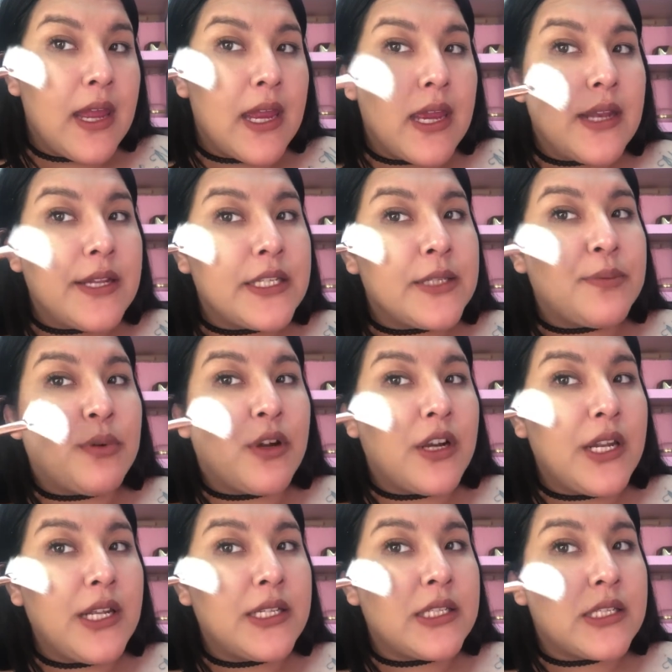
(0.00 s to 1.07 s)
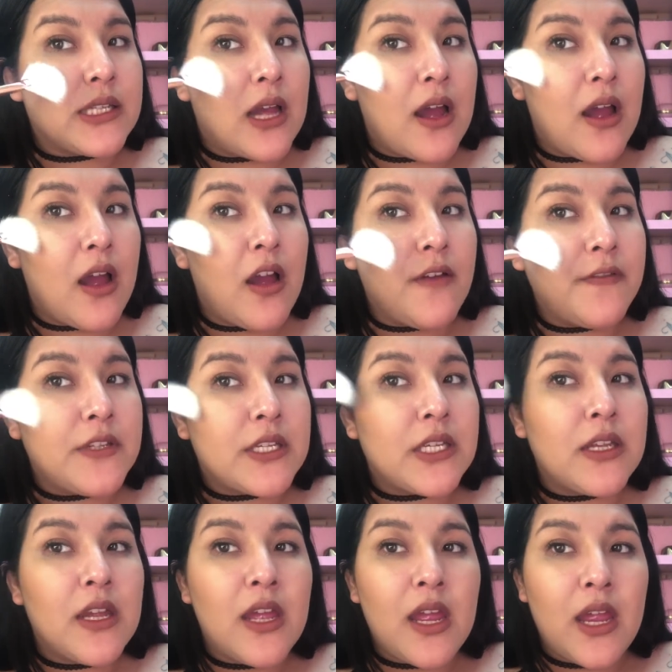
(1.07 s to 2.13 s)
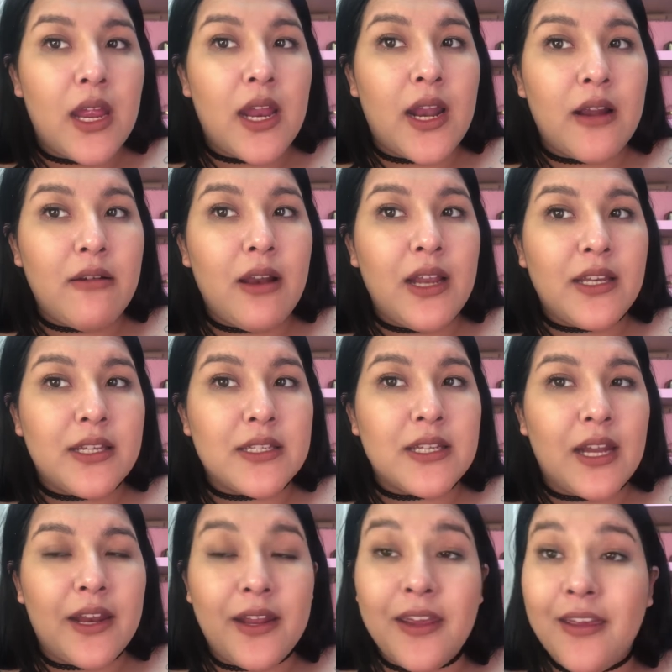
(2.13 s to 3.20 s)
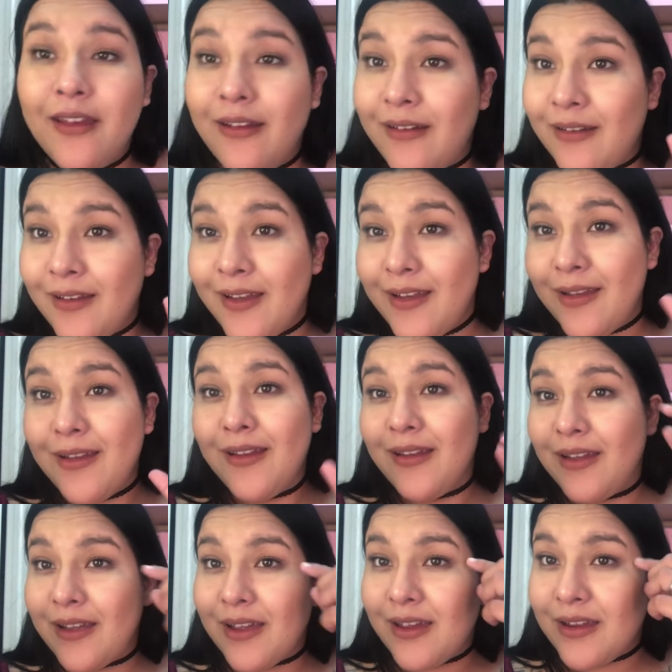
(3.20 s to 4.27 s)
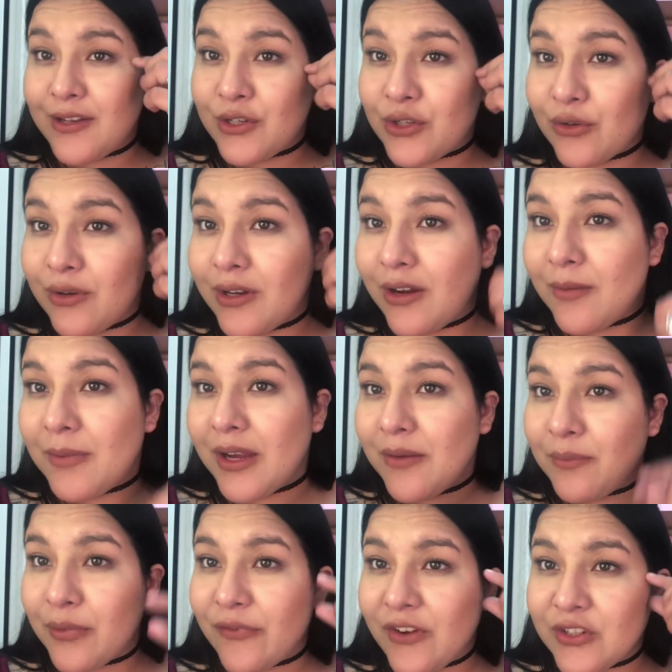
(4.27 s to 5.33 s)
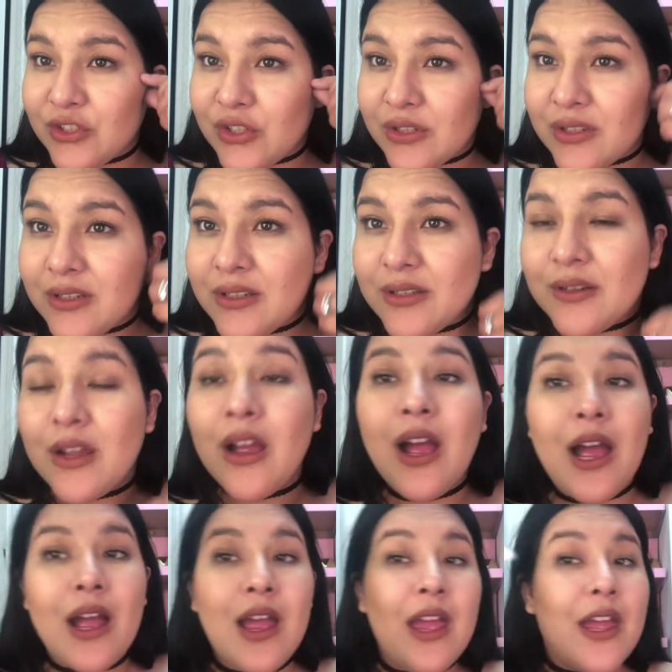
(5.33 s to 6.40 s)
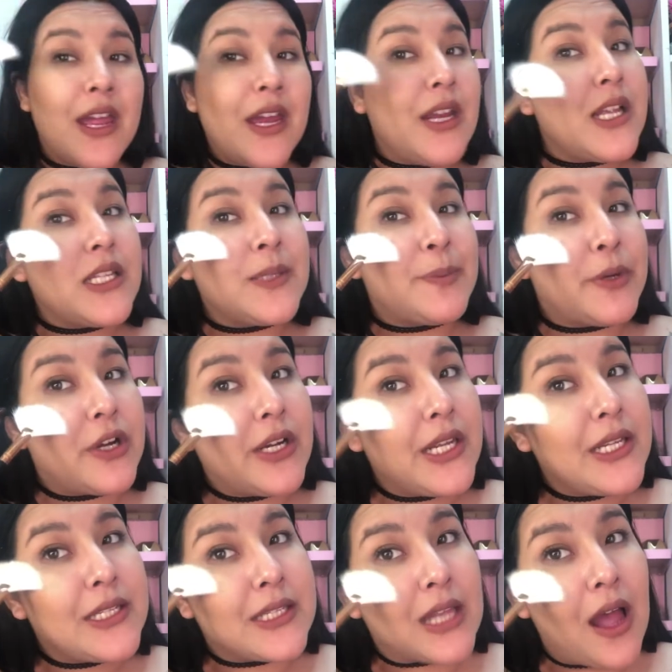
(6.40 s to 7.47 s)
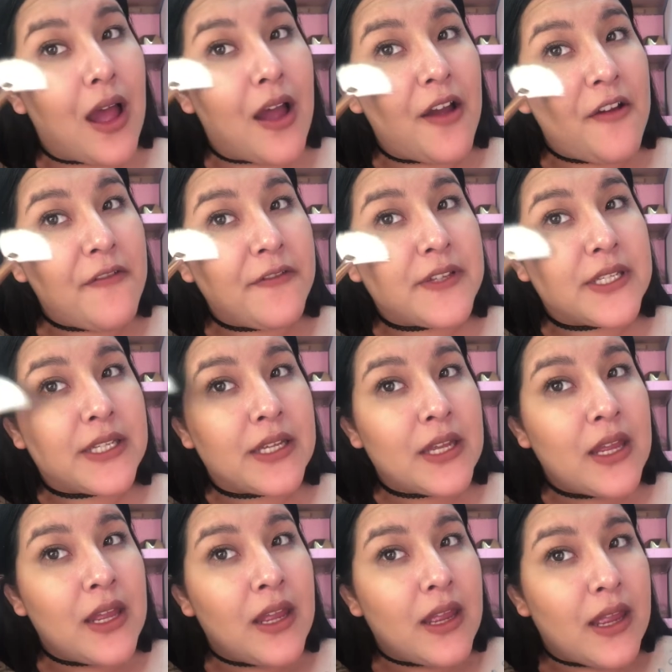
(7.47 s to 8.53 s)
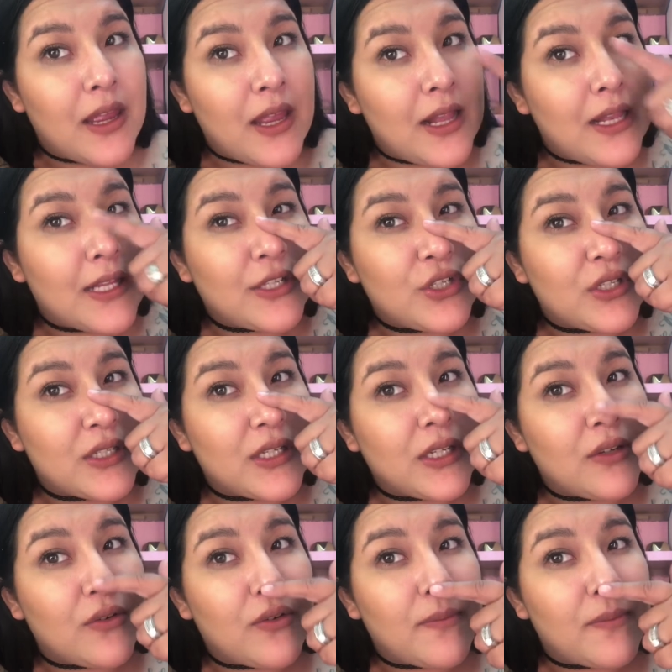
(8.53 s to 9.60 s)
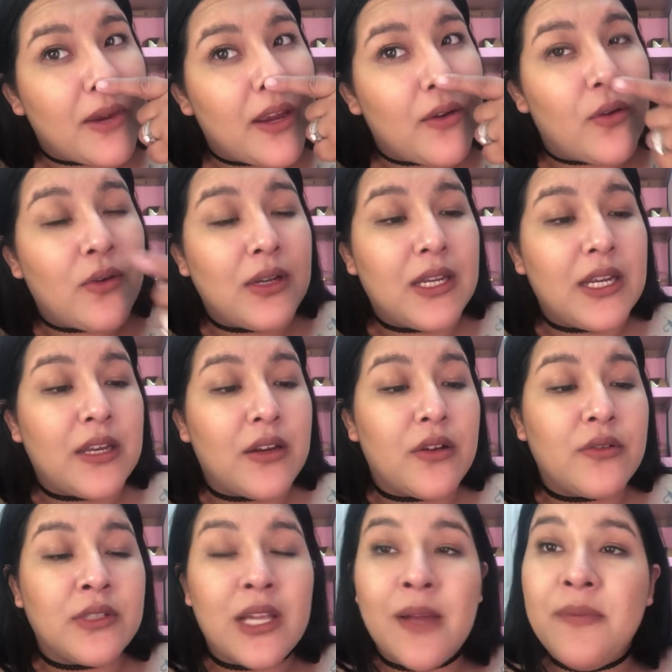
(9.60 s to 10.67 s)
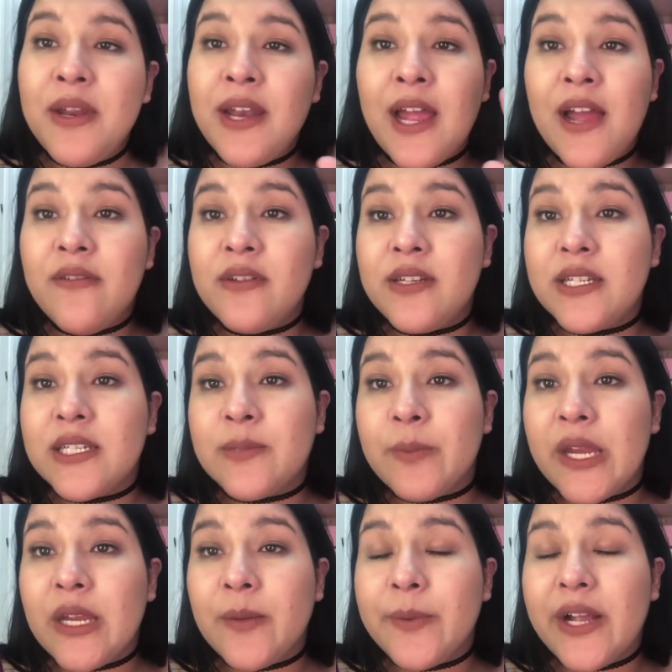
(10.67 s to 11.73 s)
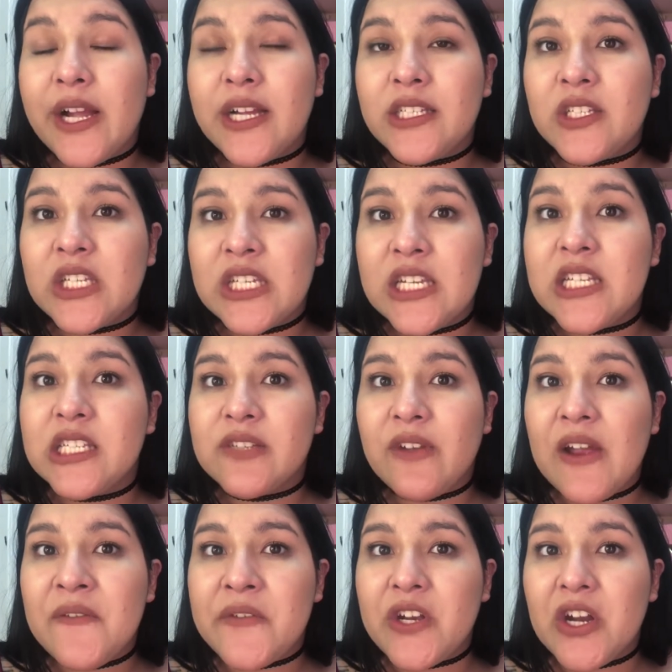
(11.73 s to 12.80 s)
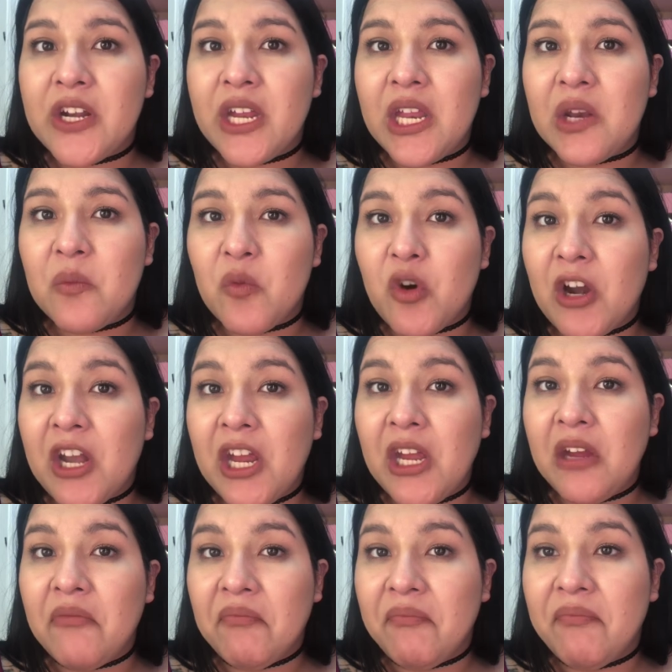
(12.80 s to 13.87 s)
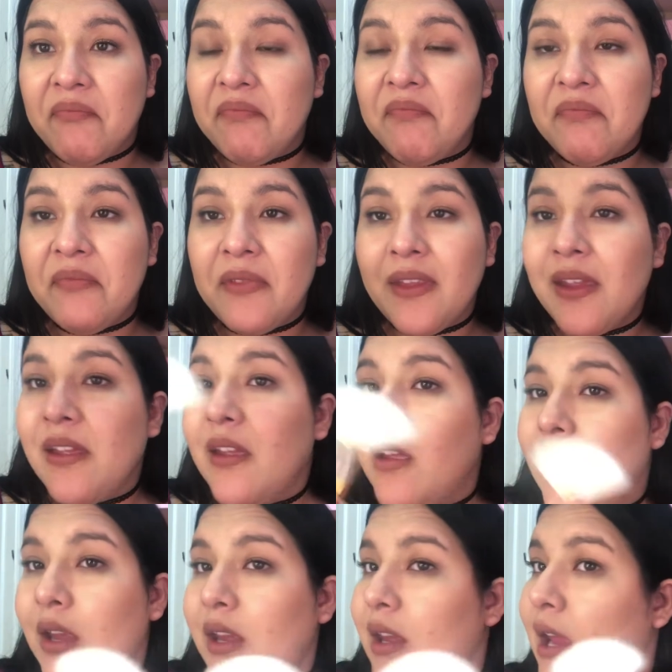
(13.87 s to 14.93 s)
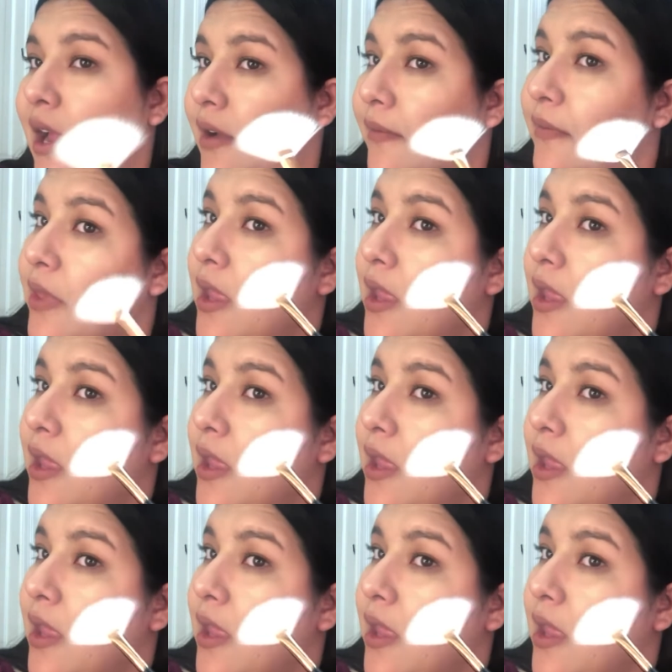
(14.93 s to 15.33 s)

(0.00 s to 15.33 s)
It is pretty soft, and I don't like this lighting. It's showing all my imperfections. It is pretty soft. And let's just ignore my oily nose. I've been having this makeup, guys, since 5:30 in the morning. Yeah.